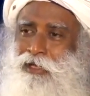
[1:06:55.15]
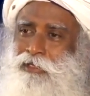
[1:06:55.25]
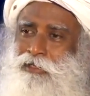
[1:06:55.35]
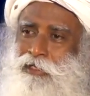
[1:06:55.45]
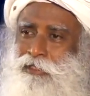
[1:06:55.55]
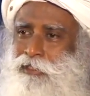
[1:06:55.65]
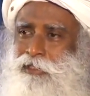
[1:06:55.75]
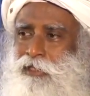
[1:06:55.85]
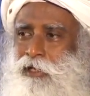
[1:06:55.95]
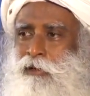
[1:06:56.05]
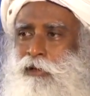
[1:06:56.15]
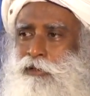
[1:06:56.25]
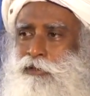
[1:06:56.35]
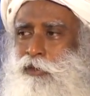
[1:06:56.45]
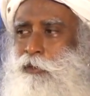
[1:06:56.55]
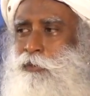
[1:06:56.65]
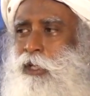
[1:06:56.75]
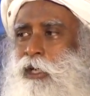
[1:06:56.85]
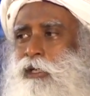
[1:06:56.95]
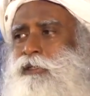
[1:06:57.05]
I think they're testing their horoscope,
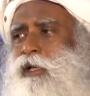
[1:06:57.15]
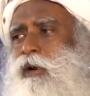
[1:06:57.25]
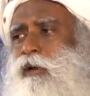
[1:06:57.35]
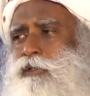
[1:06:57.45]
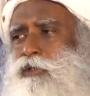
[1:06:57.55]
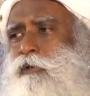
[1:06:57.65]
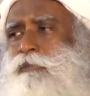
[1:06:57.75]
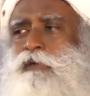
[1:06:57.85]
because their horoscope,